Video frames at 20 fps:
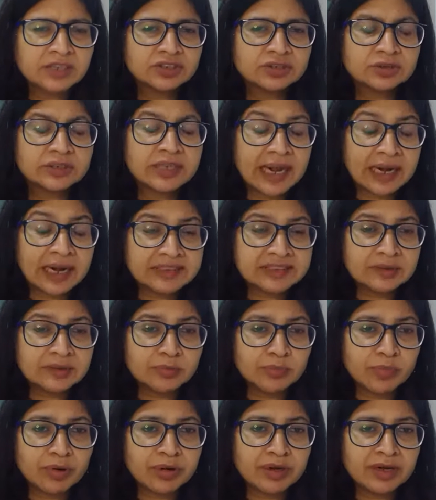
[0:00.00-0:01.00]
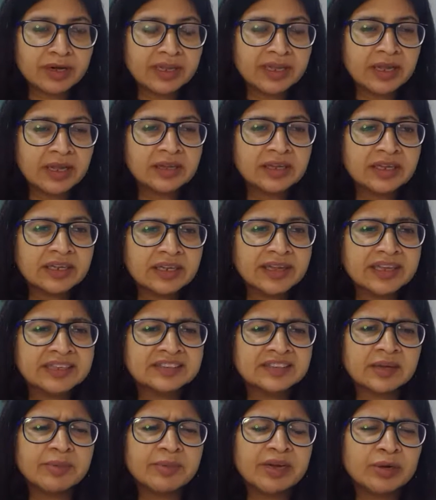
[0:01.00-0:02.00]
So that is important. The other thing
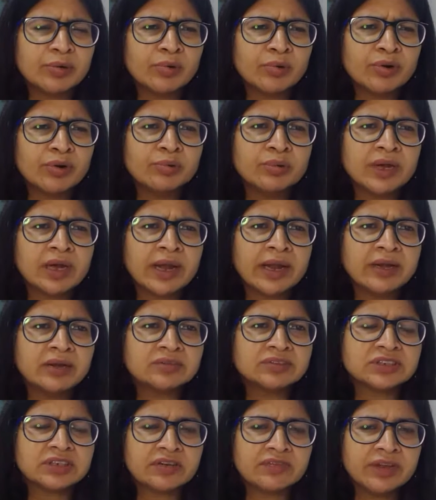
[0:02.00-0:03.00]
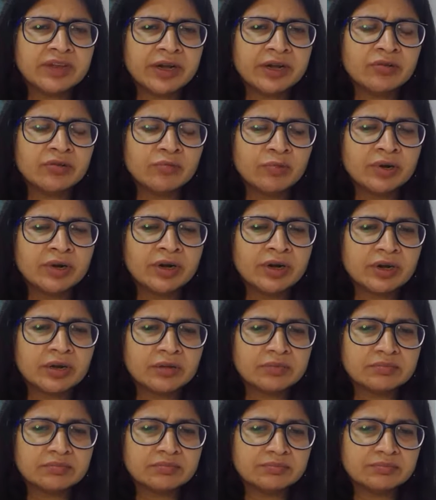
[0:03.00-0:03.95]
is, I mean, don't do the kind of stuff that you wouldn't